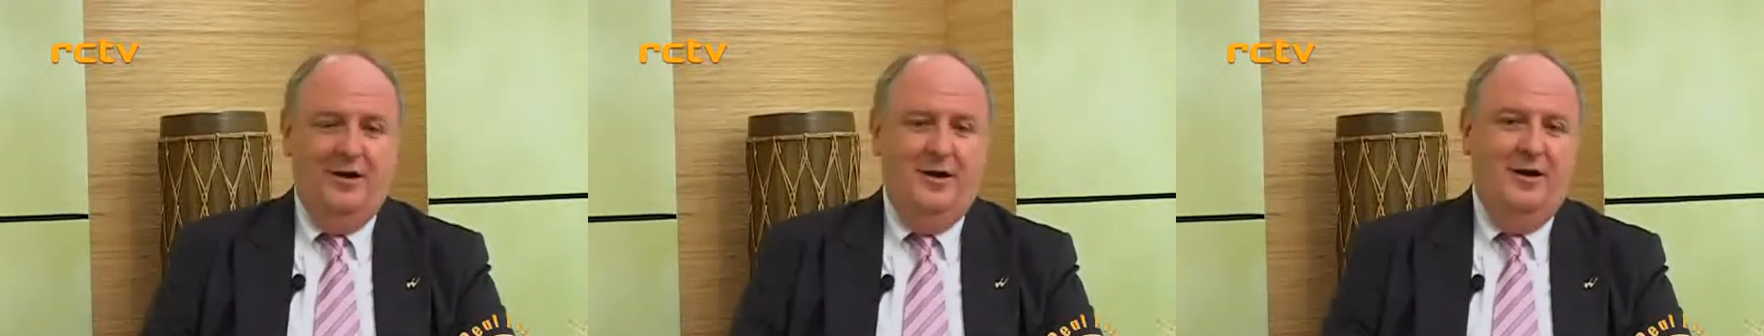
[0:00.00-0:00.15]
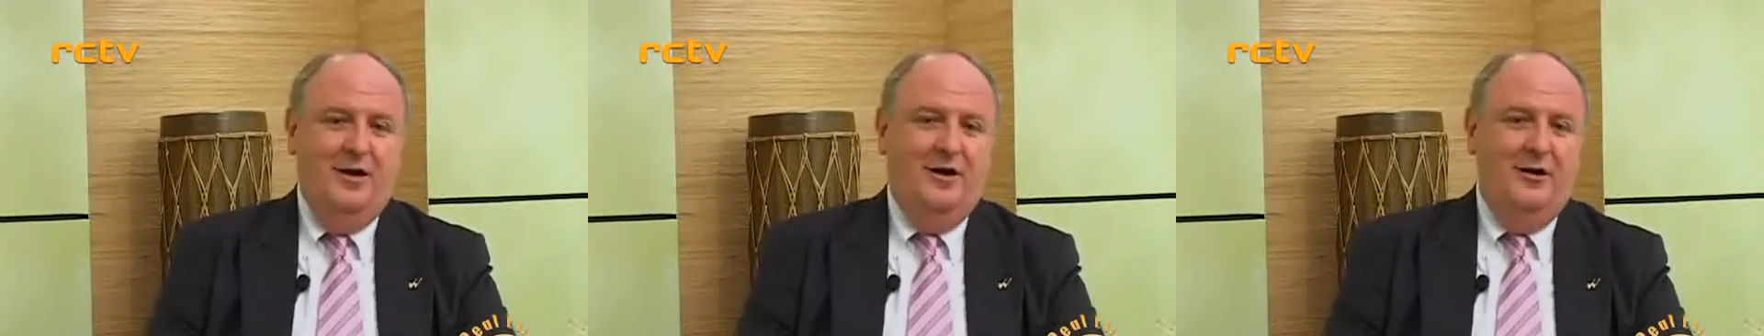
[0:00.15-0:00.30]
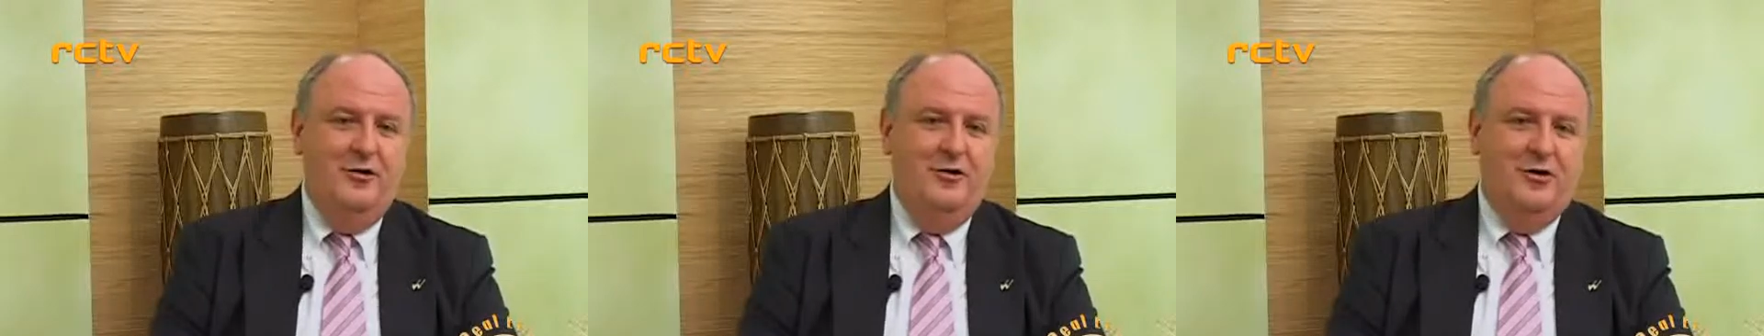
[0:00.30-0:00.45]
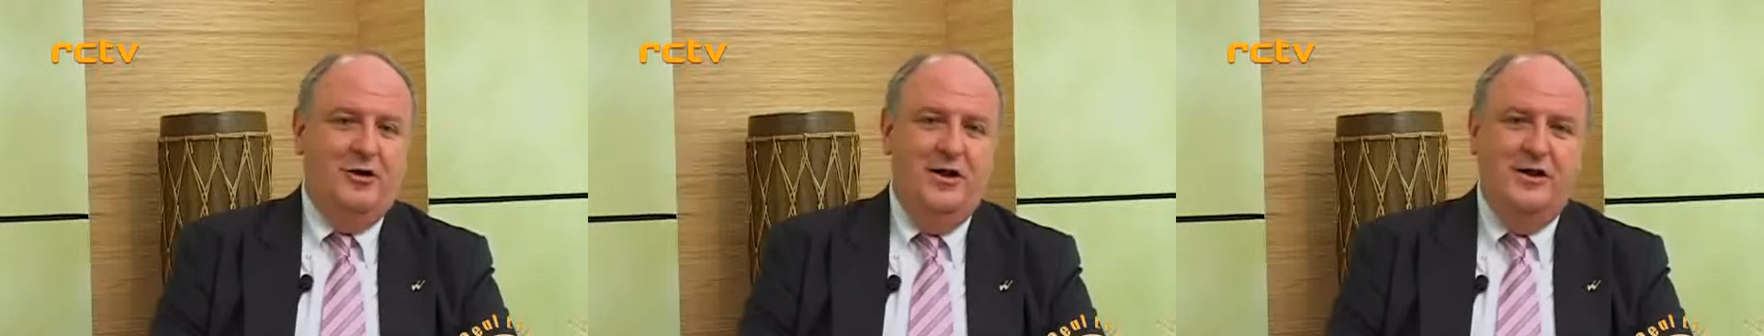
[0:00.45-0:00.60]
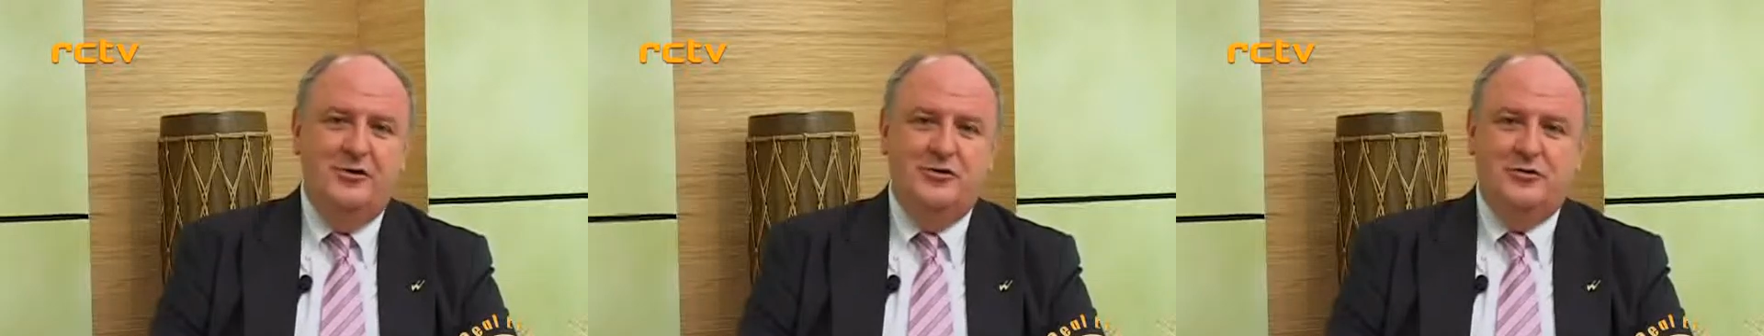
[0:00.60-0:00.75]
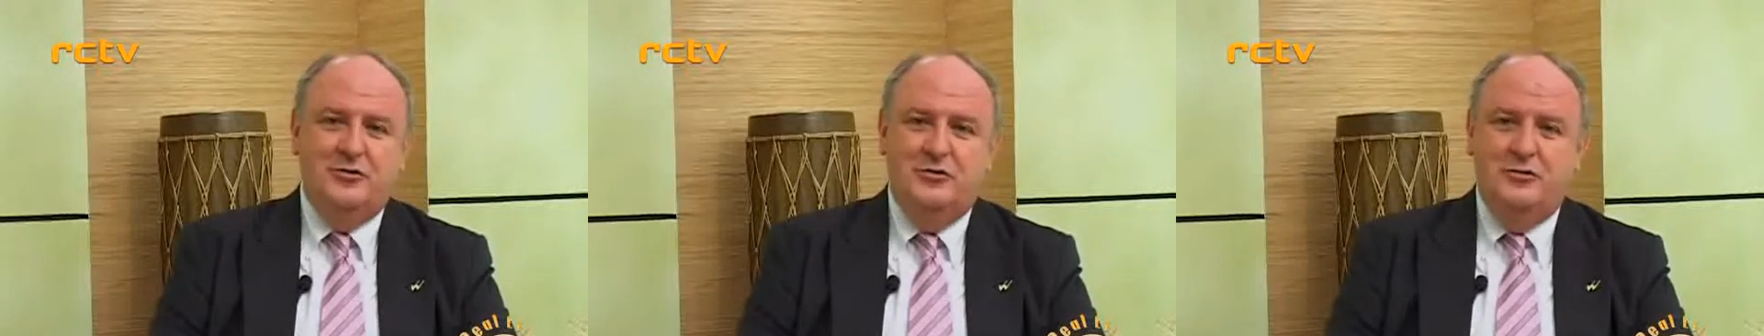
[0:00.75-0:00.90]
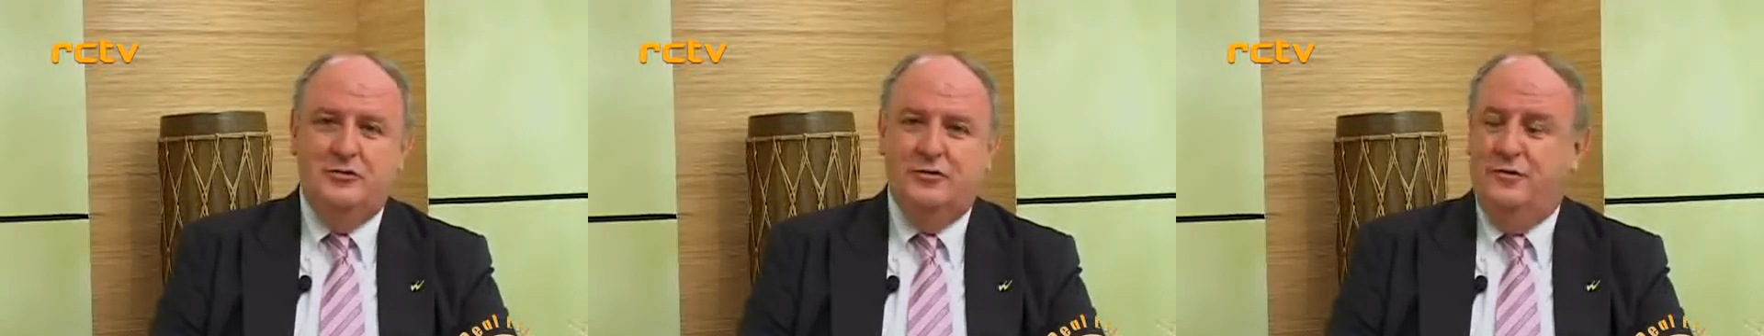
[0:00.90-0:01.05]
Look
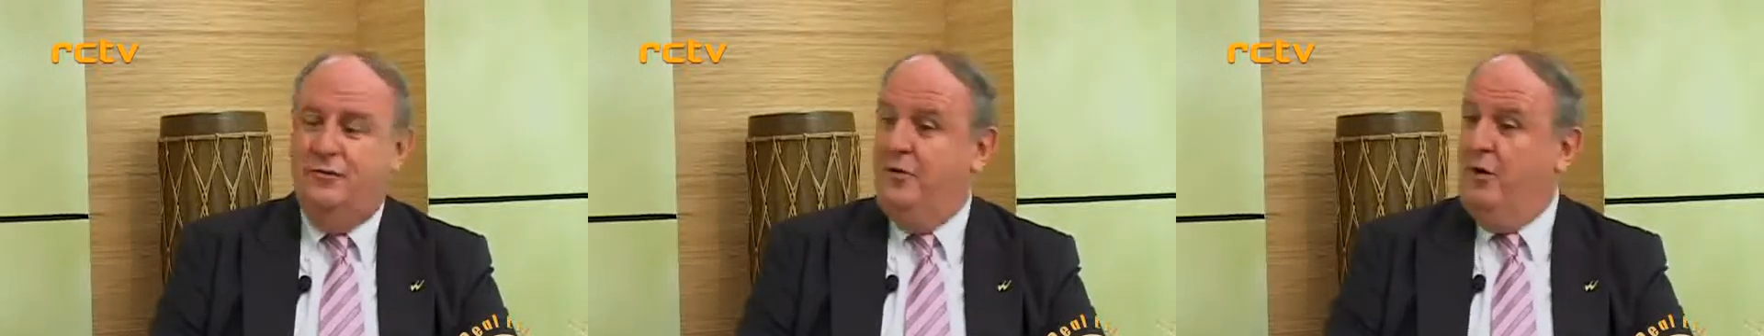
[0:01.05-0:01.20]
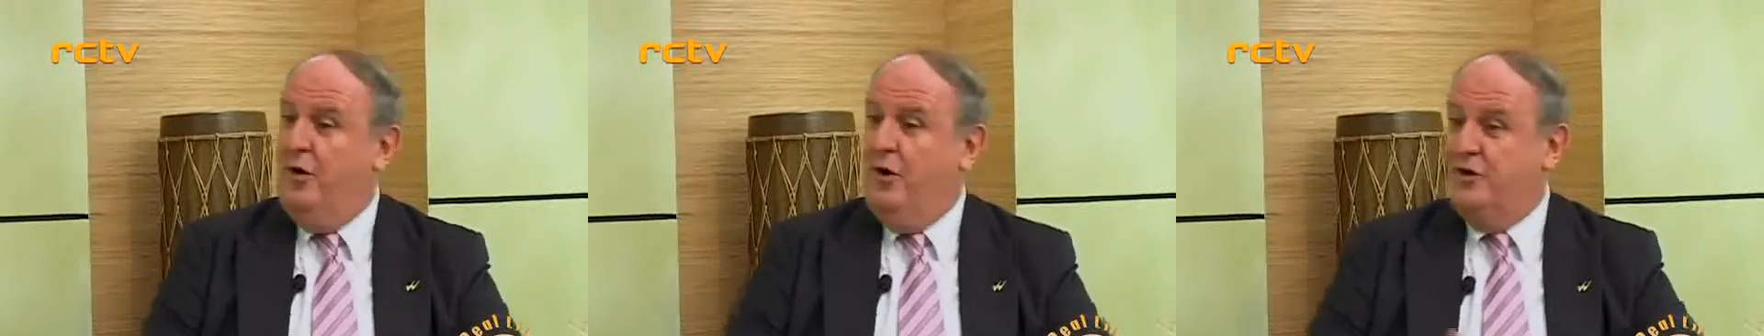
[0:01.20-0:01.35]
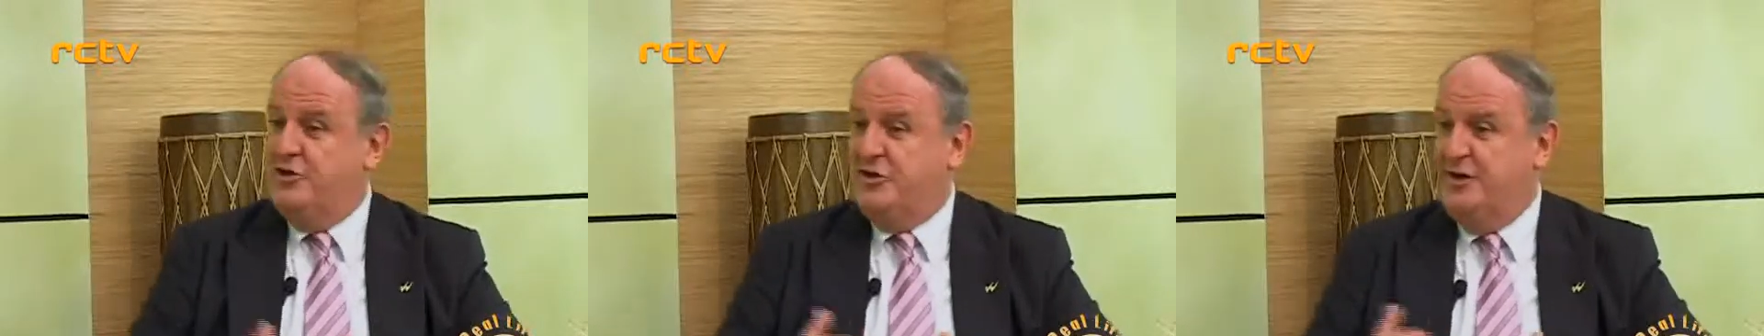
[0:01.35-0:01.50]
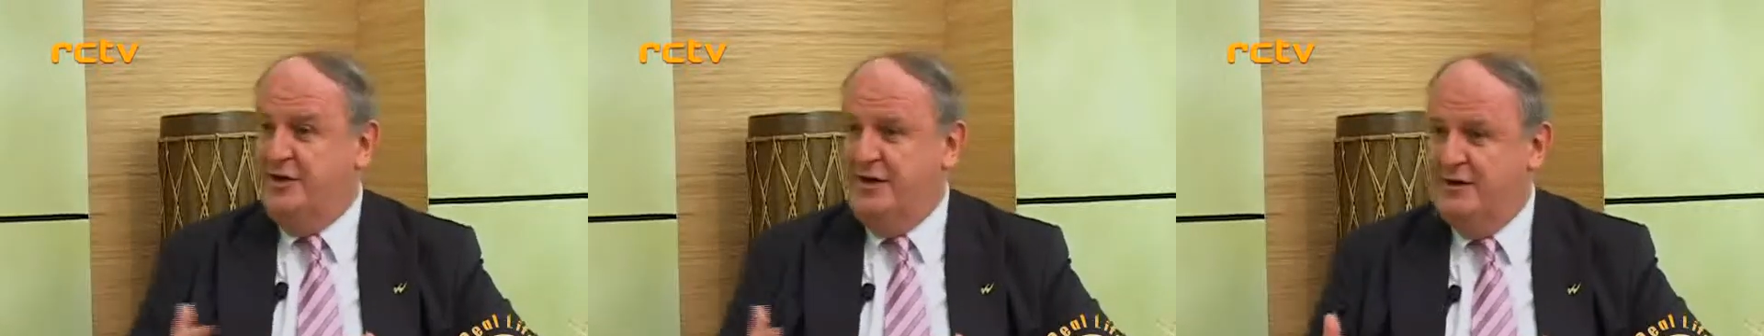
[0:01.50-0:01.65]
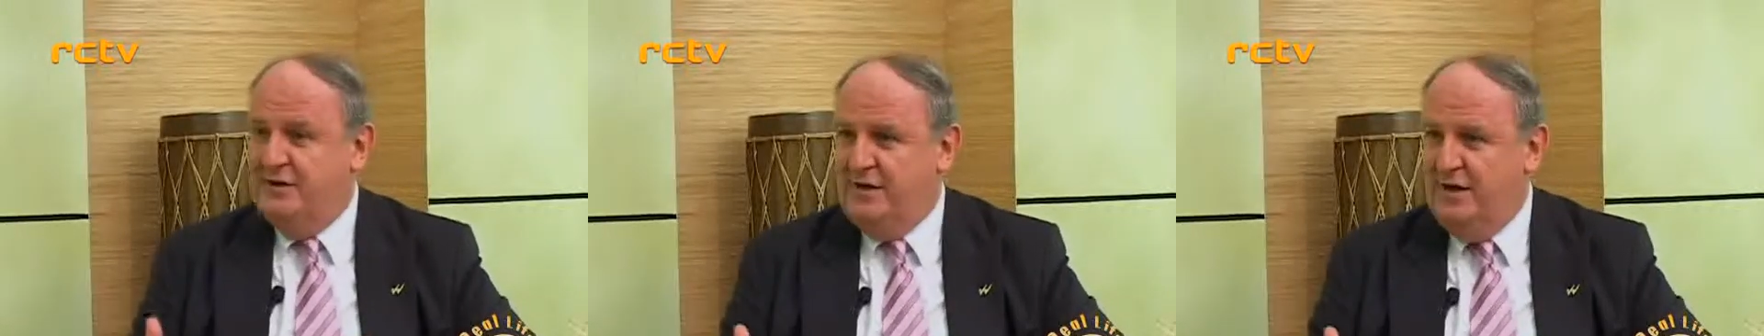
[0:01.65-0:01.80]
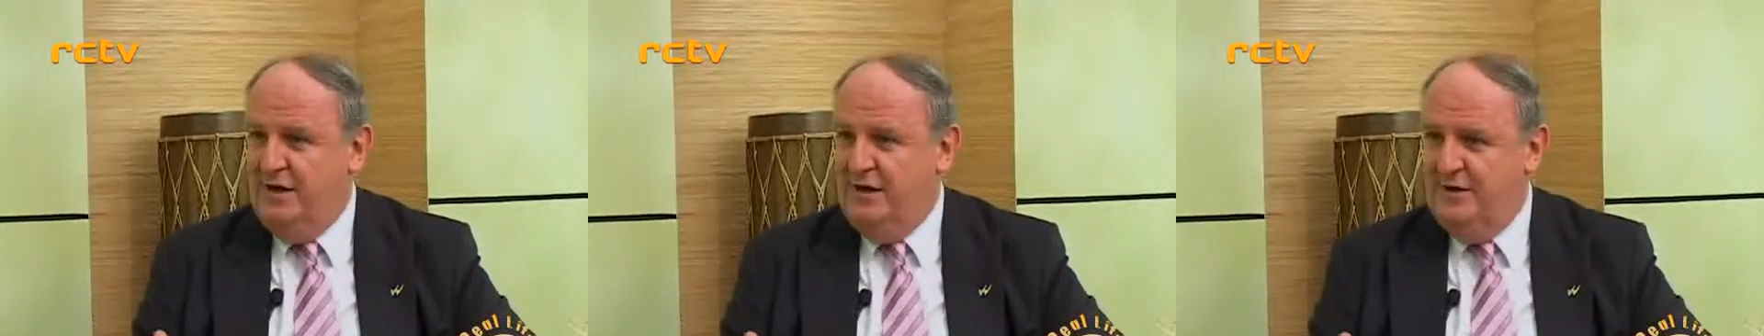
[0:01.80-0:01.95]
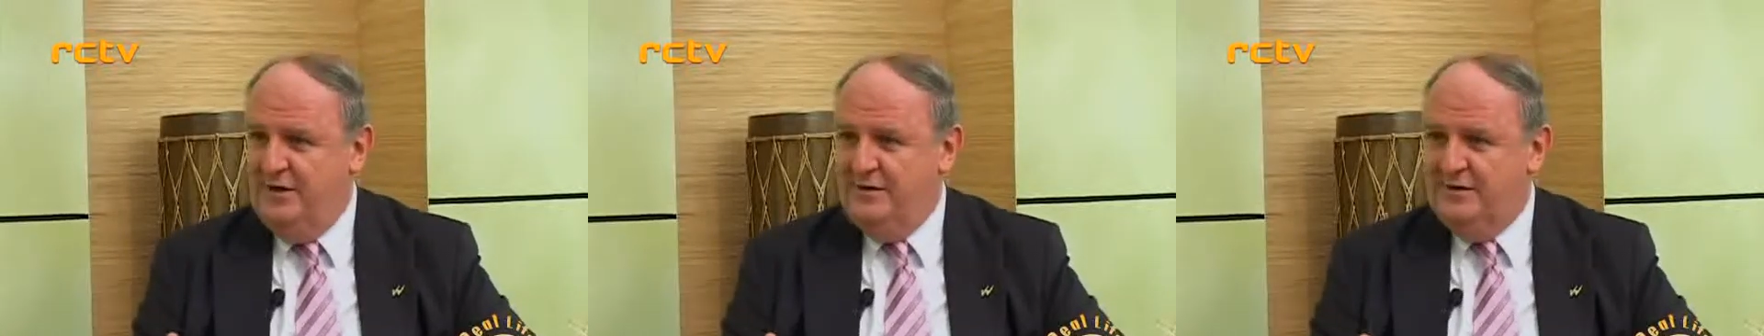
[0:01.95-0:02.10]
into furniture
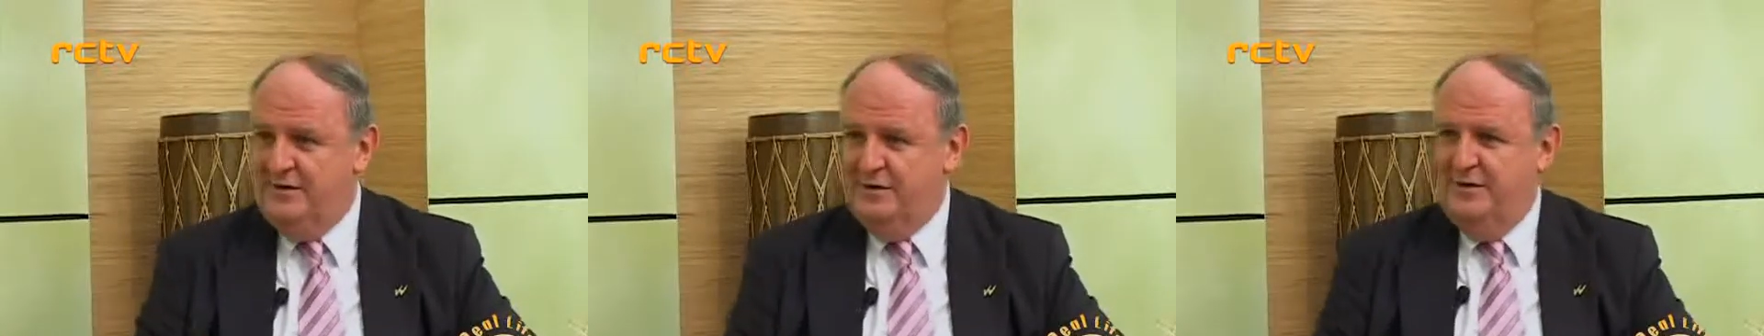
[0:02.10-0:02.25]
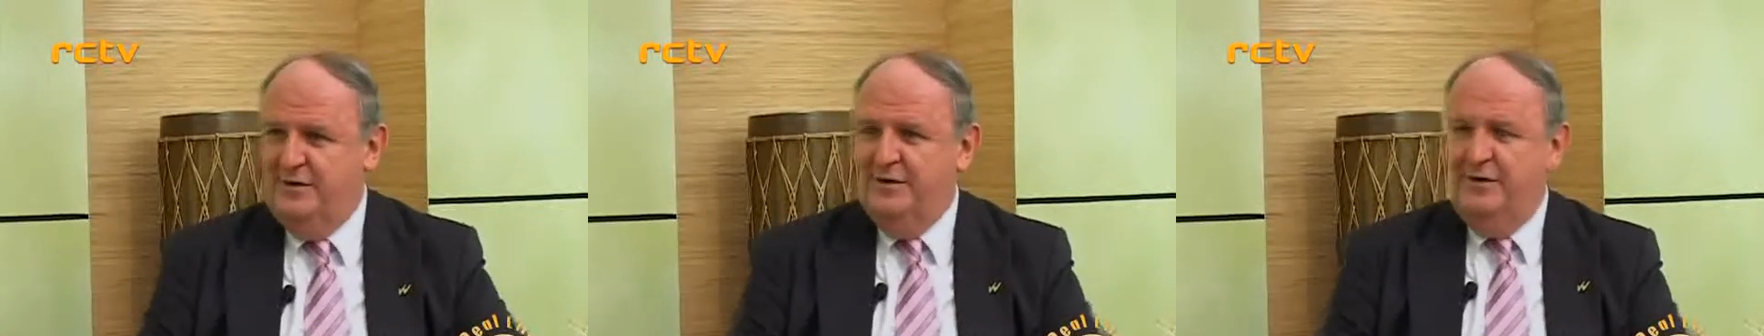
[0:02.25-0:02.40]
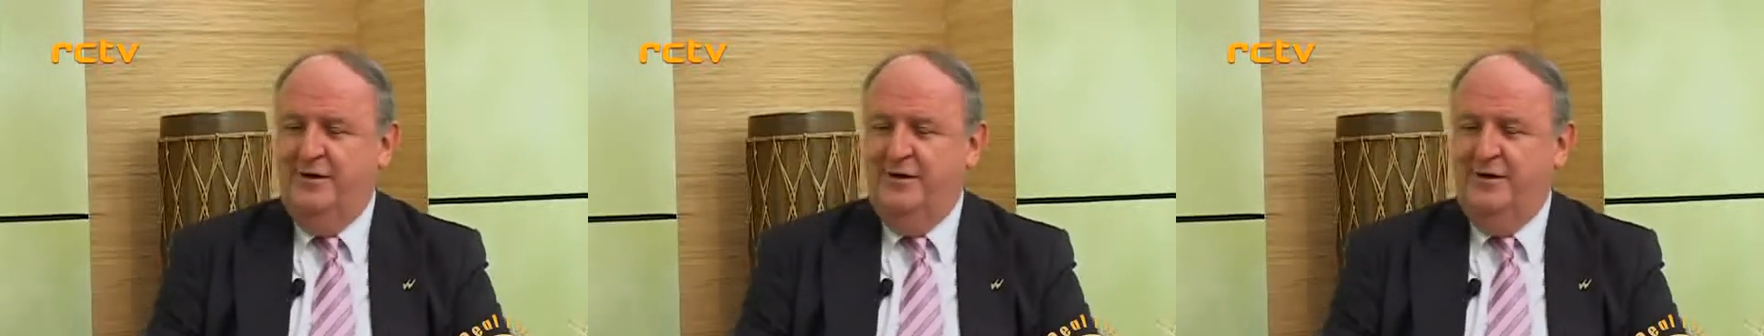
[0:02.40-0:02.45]
designs.